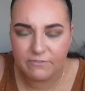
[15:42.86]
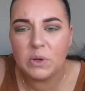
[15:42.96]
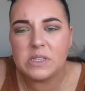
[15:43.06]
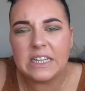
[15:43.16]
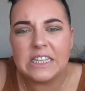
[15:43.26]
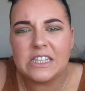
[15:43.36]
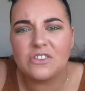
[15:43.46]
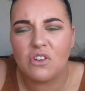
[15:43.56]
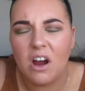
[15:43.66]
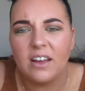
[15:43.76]
Feels like it's
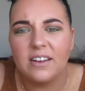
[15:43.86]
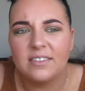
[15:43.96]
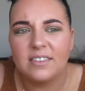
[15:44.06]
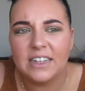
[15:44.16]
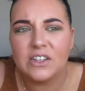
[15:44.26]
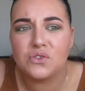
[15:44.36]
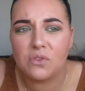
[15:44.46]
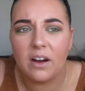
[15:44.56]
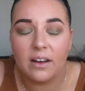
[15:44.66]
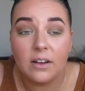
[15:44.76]
dry, like
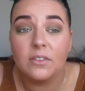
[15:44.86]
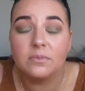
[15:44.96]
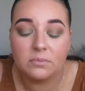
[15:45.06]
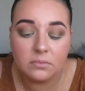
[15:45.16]
dried out.